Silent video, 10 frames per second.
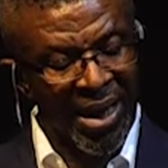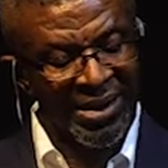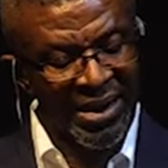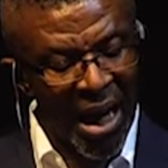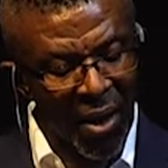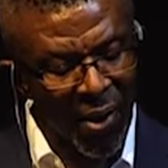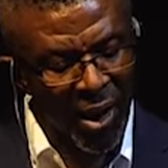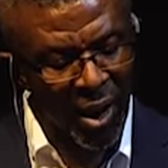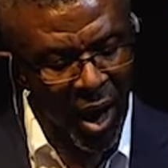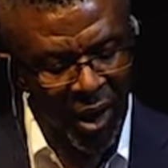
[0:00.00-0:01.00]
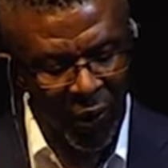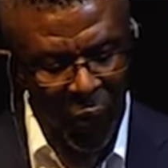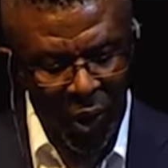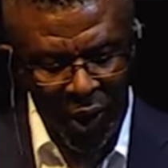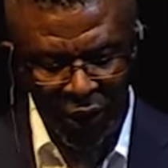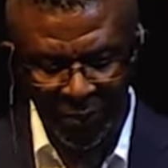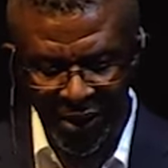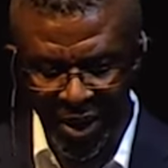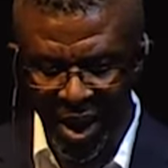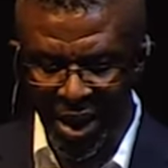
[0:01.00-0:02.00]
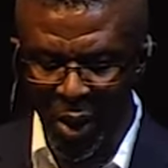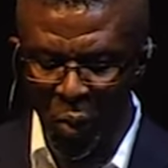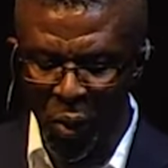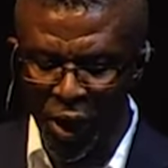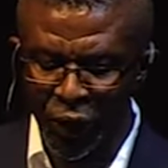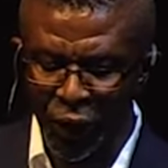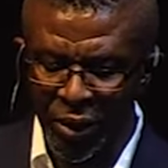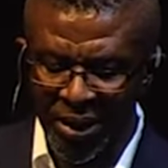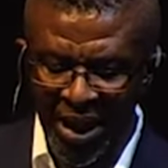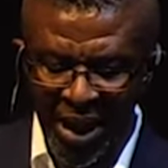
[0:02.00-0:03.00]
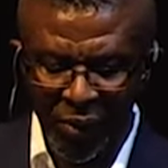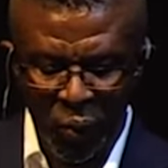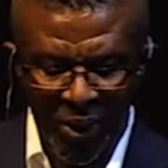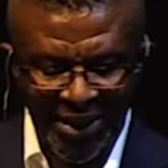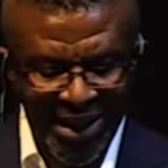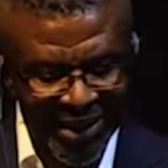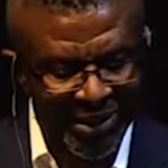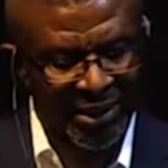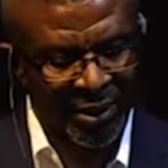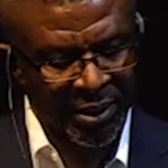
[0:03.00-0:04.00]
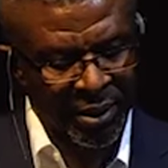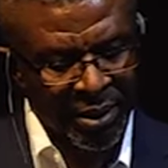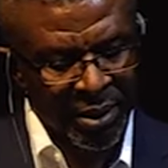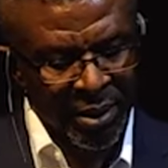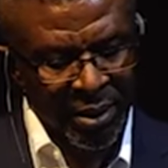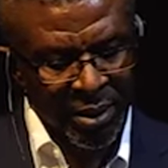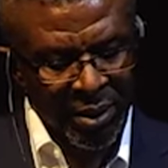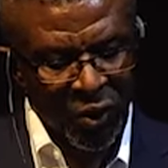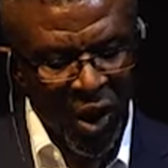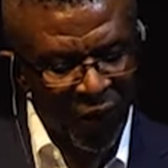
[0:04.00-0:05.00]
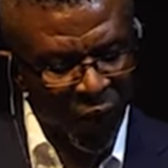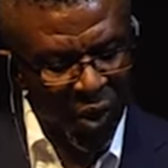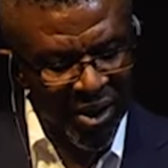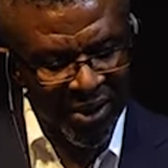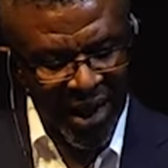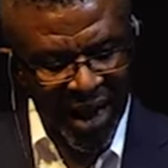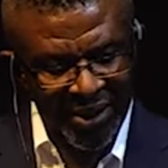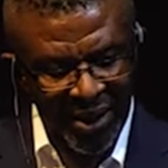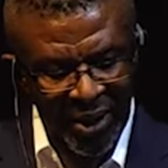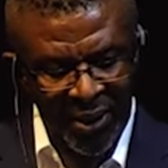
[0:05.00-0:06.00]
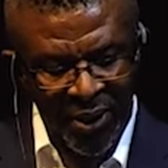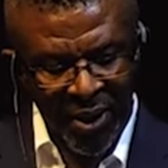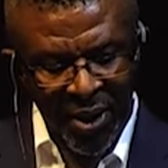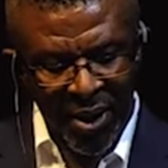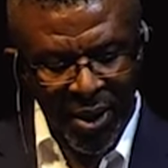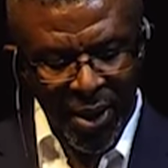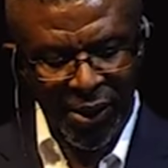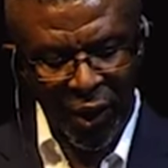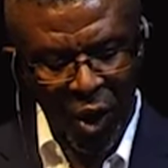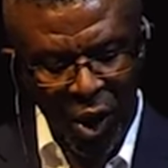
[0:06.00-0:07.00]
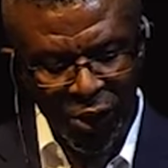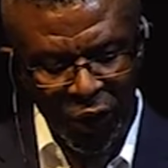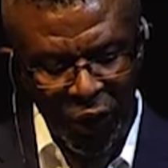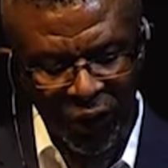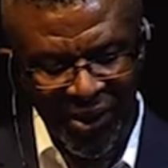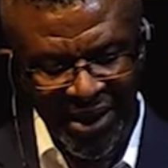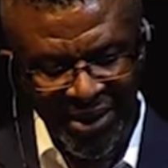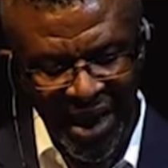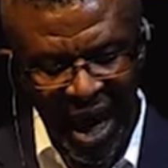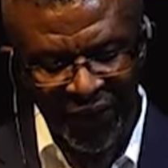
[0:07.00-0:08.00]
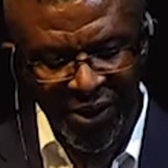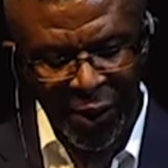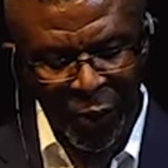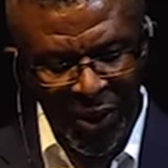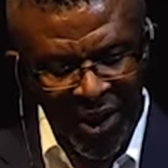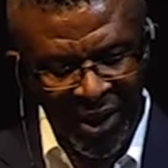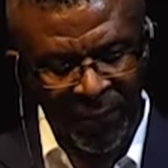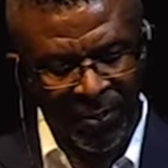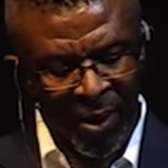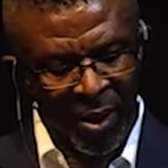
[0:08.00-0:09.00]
There's now a lot of work to be done, and we should get with it to avoid disaster. There's a call to service as the harvest is plenty,